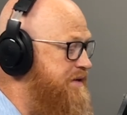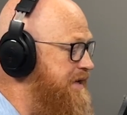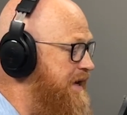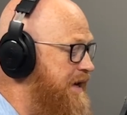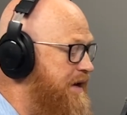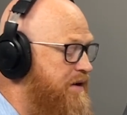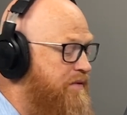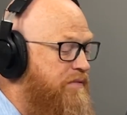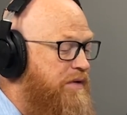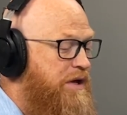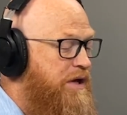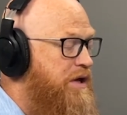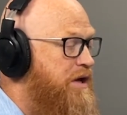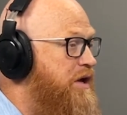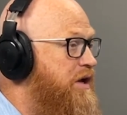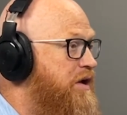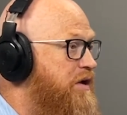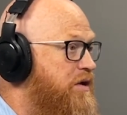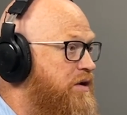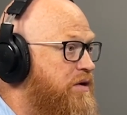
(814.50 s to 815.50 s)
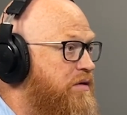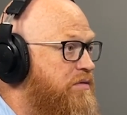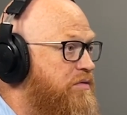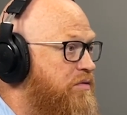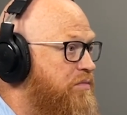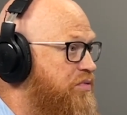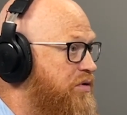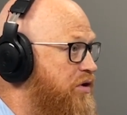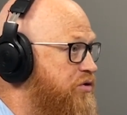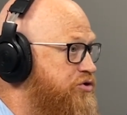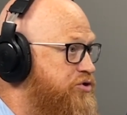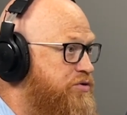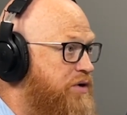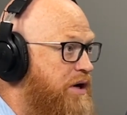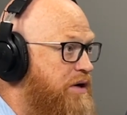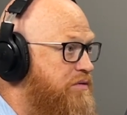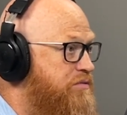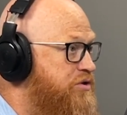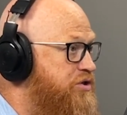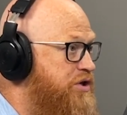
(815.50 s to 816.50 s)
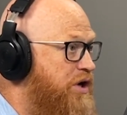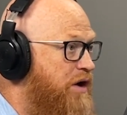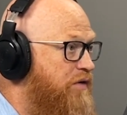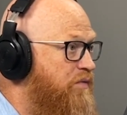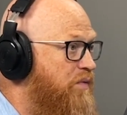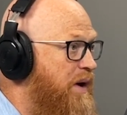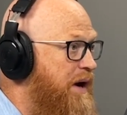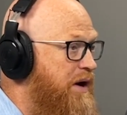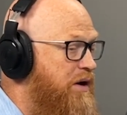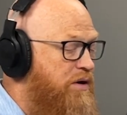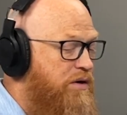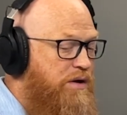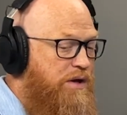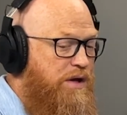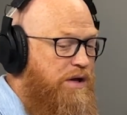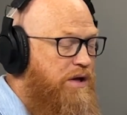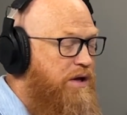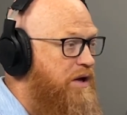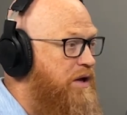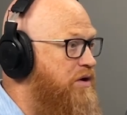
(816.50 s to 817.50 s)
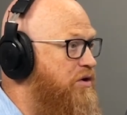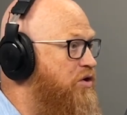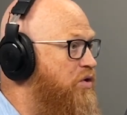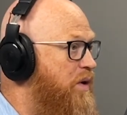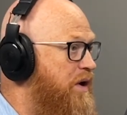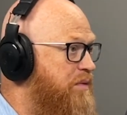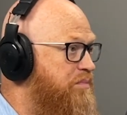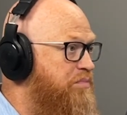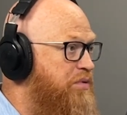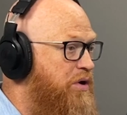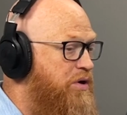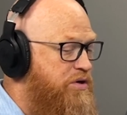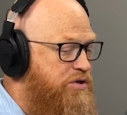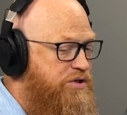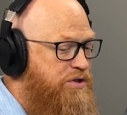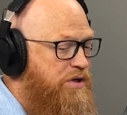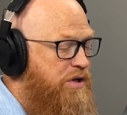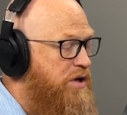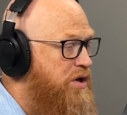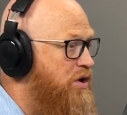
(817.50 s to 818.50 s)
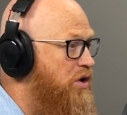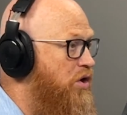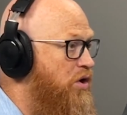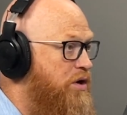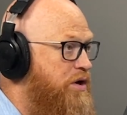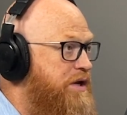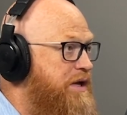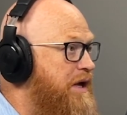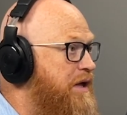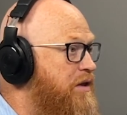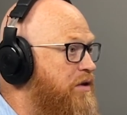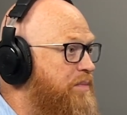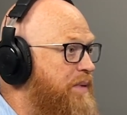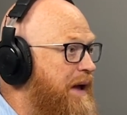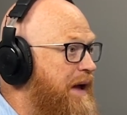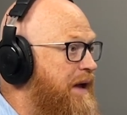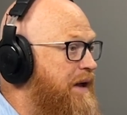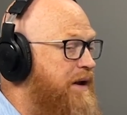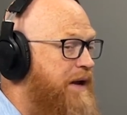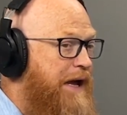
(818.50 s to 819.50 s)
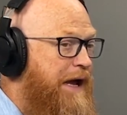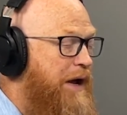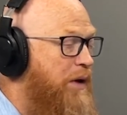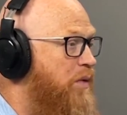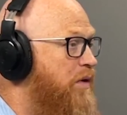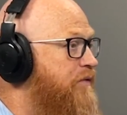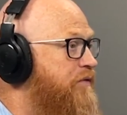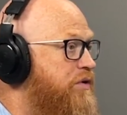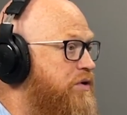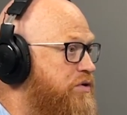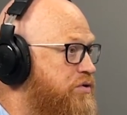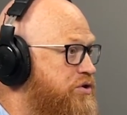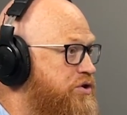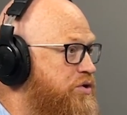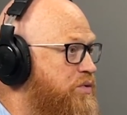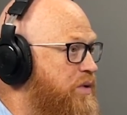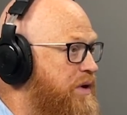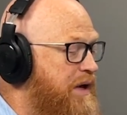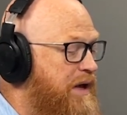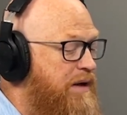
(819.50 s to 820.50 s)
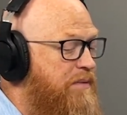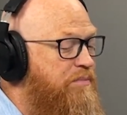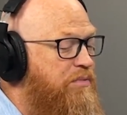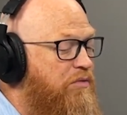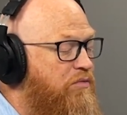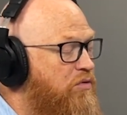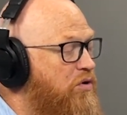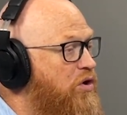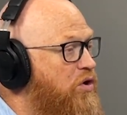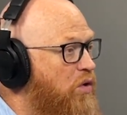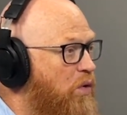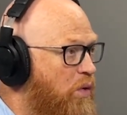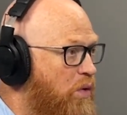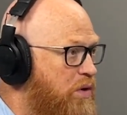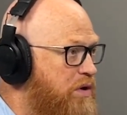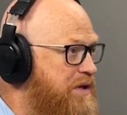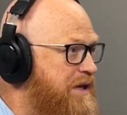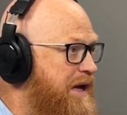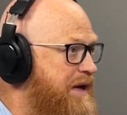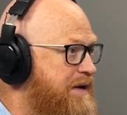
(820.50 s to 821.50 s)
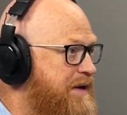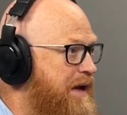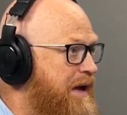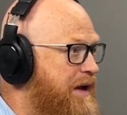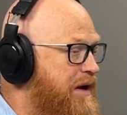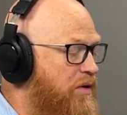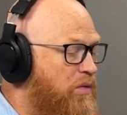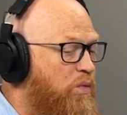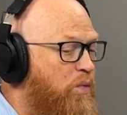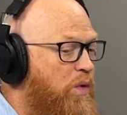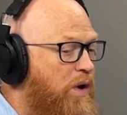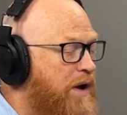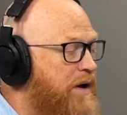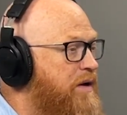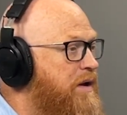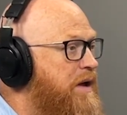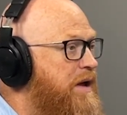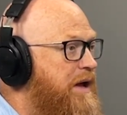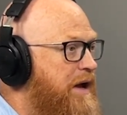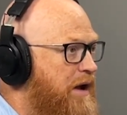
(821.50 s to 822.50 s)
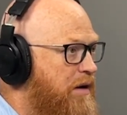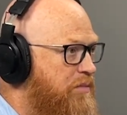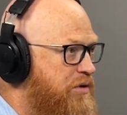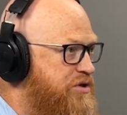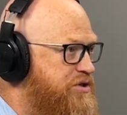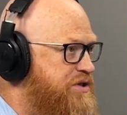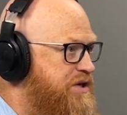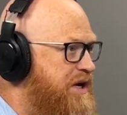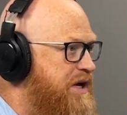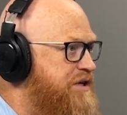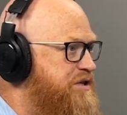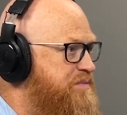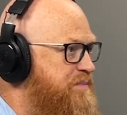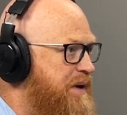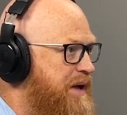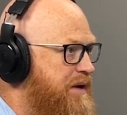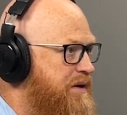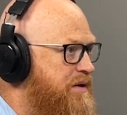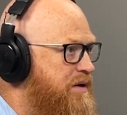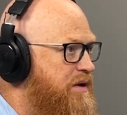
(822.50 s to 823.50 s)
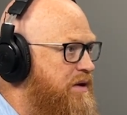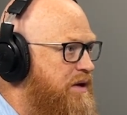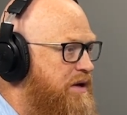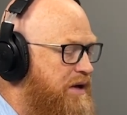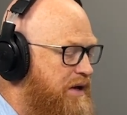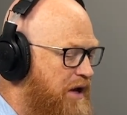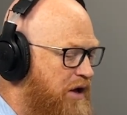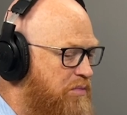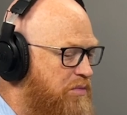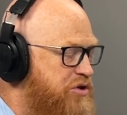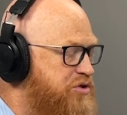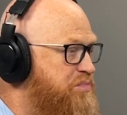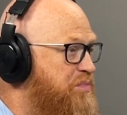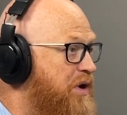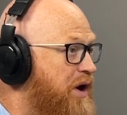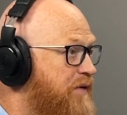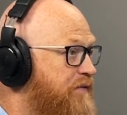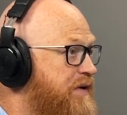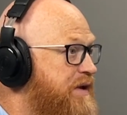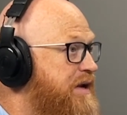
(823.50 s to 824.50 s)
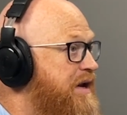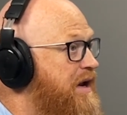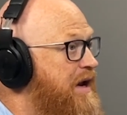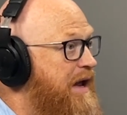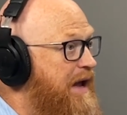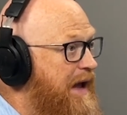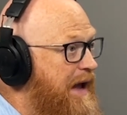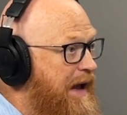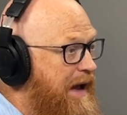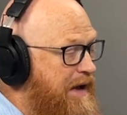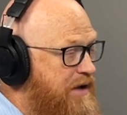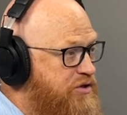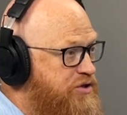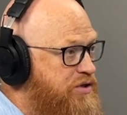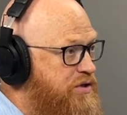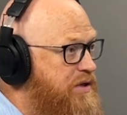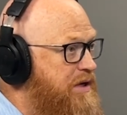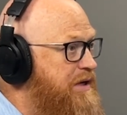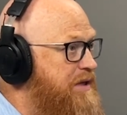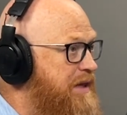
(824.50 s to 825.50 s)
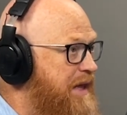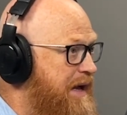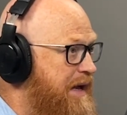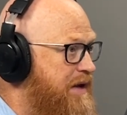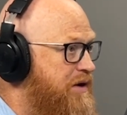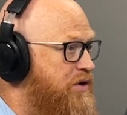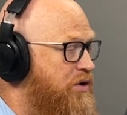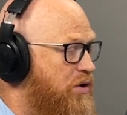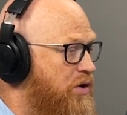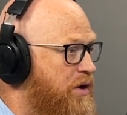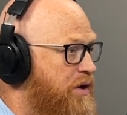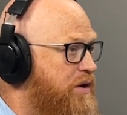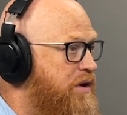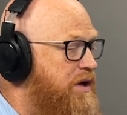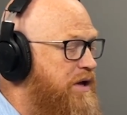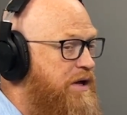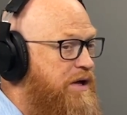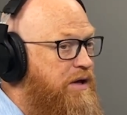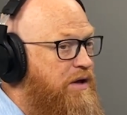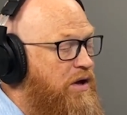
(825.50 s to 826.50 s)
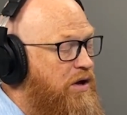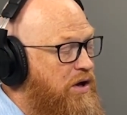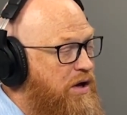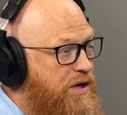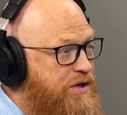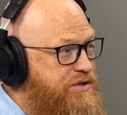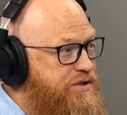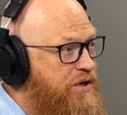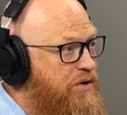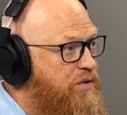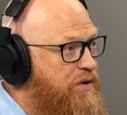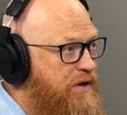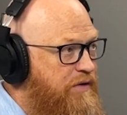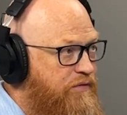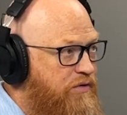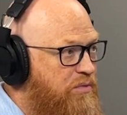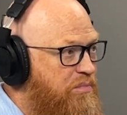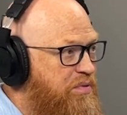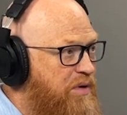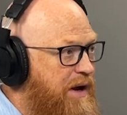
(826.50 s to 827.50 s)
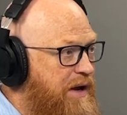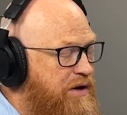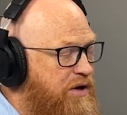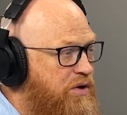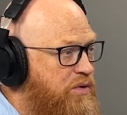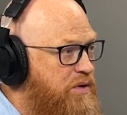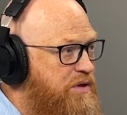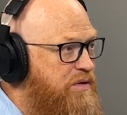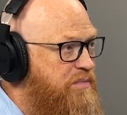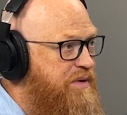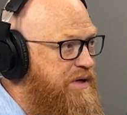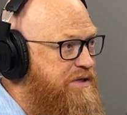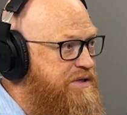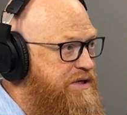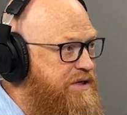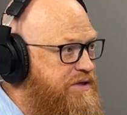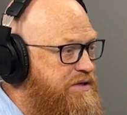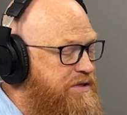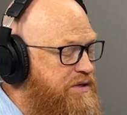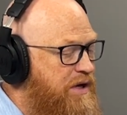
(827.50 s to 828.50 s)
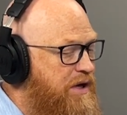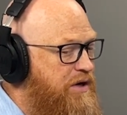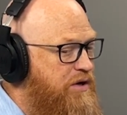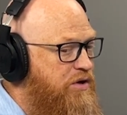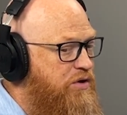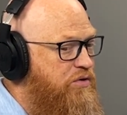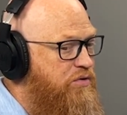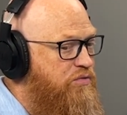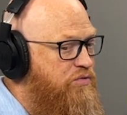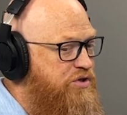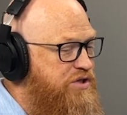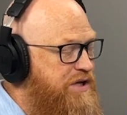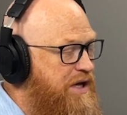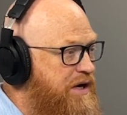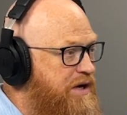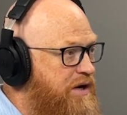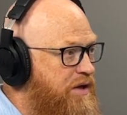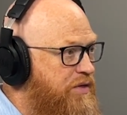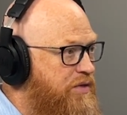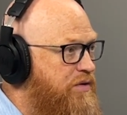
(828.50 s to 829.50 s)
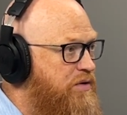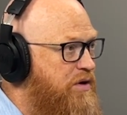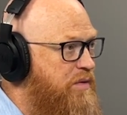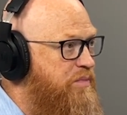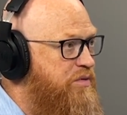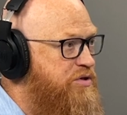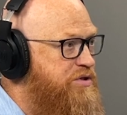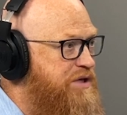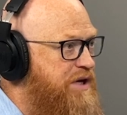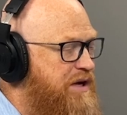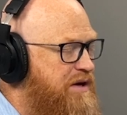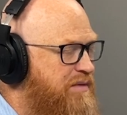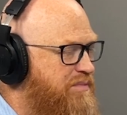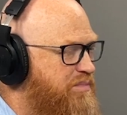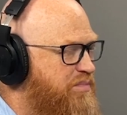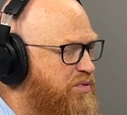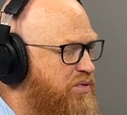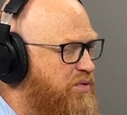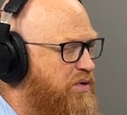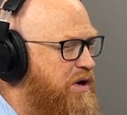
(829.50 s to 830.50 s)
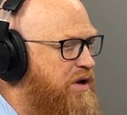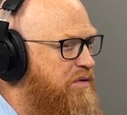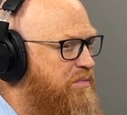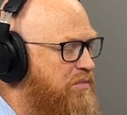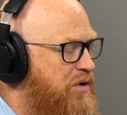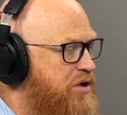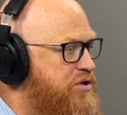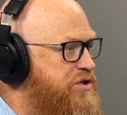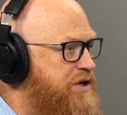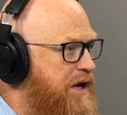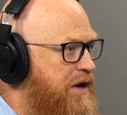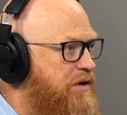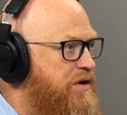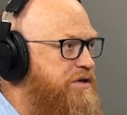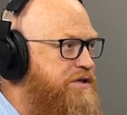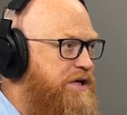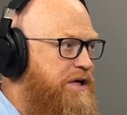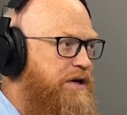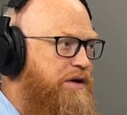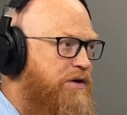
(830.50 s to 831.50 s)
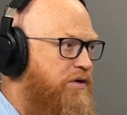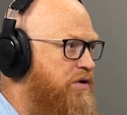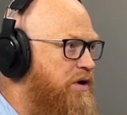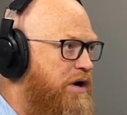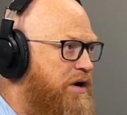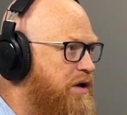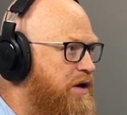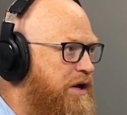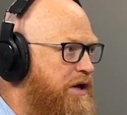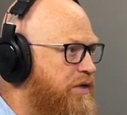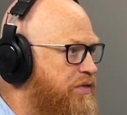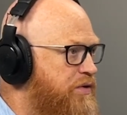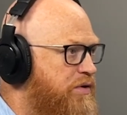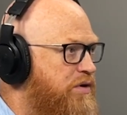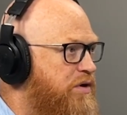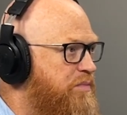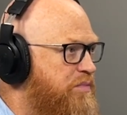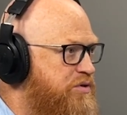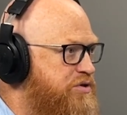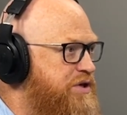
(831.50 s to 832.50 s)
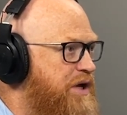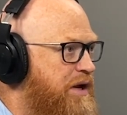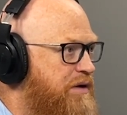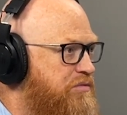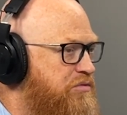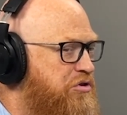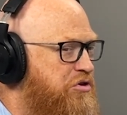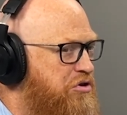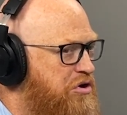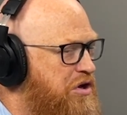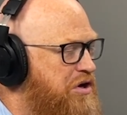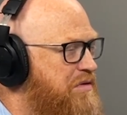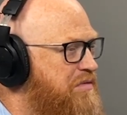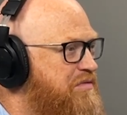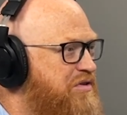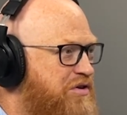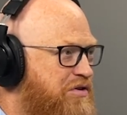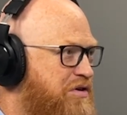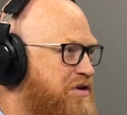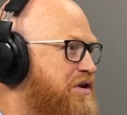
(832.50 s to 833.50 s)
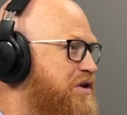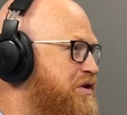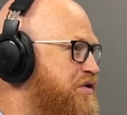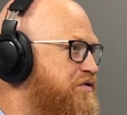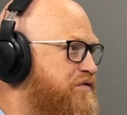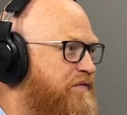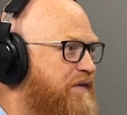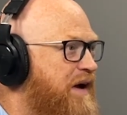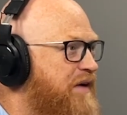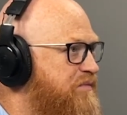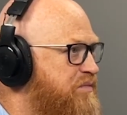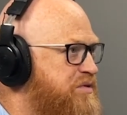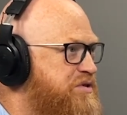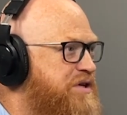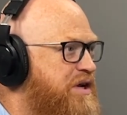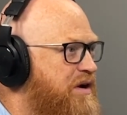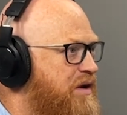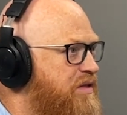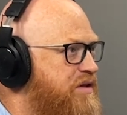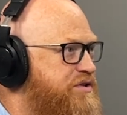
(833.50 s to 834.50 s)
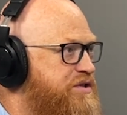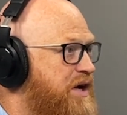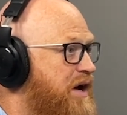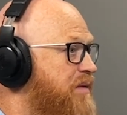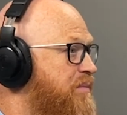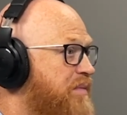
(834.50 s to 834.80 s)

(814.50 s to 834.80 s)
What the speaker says: data in ProStruct software, in QuickBooks, on a yellow pad, however you're doing it, but record that data. How much did I spend? How much profit did I actually land on? Also, if you're brand new in the business and you set it at 30%, I'm pretty much guaranteeing you're not going to hit 30%. You're going to lose 5% on the job